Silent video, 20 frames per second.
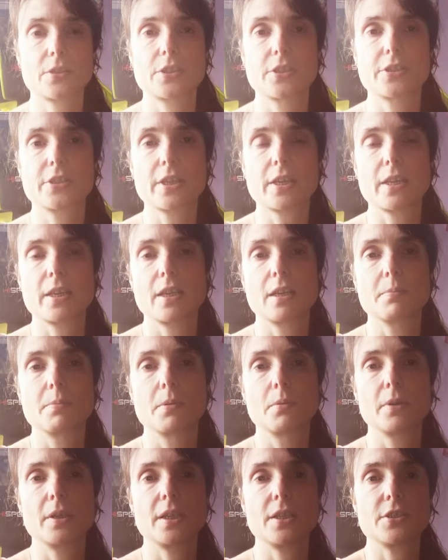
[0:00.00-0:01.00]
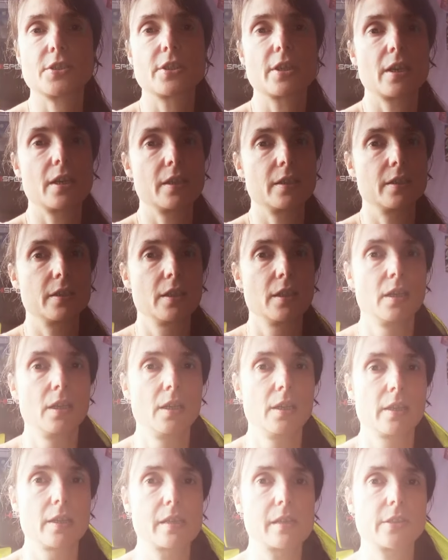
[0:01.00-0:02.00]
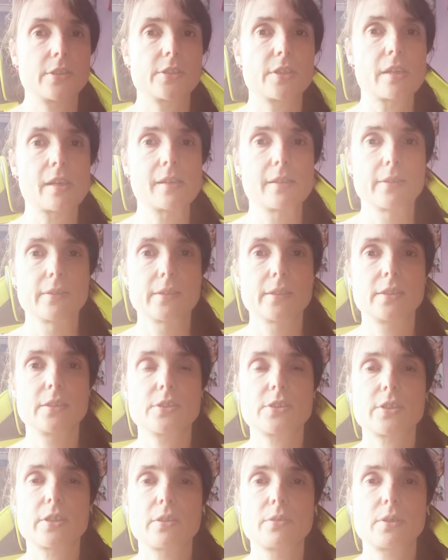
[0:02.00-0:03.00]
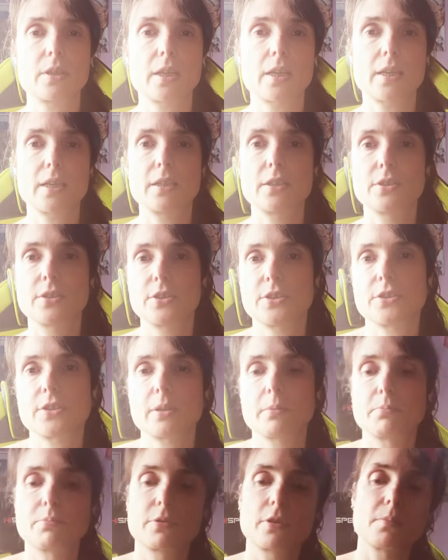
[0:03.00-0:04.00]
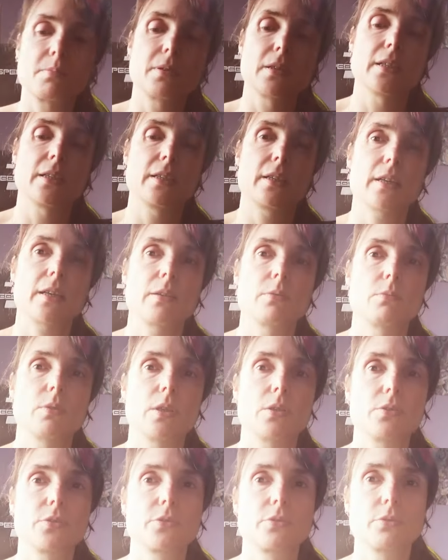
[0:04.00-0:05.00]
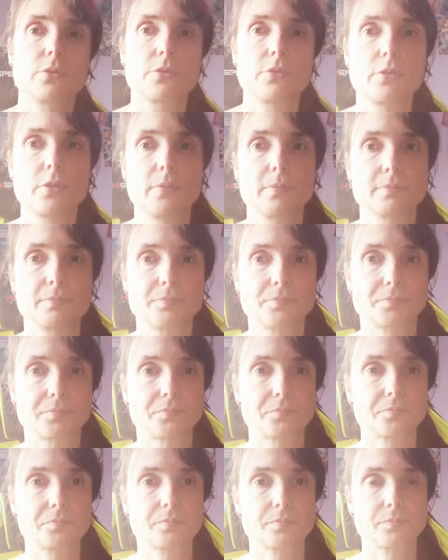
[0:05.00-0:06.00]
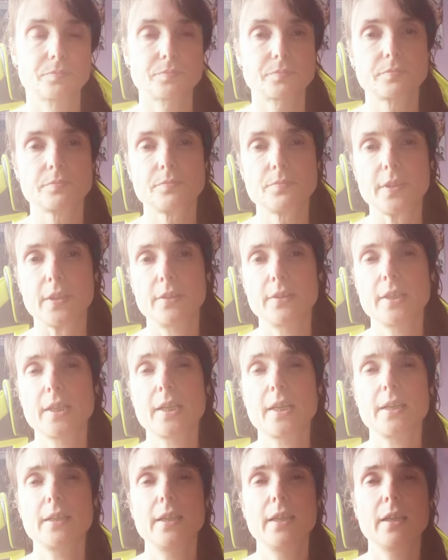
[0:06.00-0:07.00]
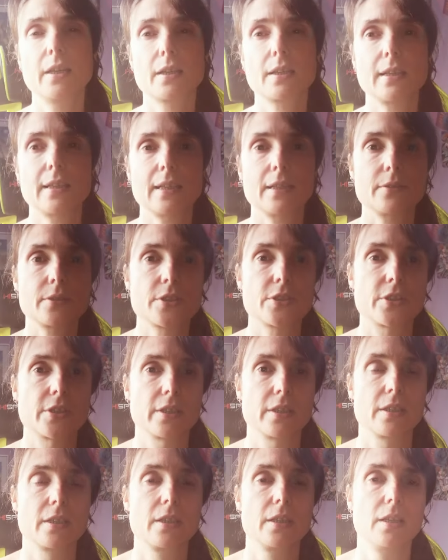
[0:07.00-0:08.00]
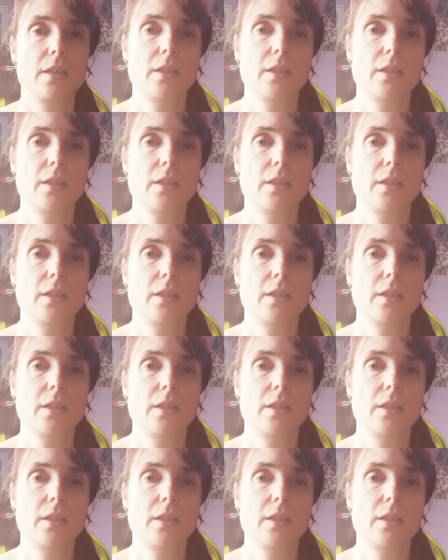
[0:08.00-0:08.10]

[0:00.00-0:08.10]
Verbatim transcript: to take, but when it's done, it's done, and it's okay that it's done properly and well thought through and they're gaining a clarity.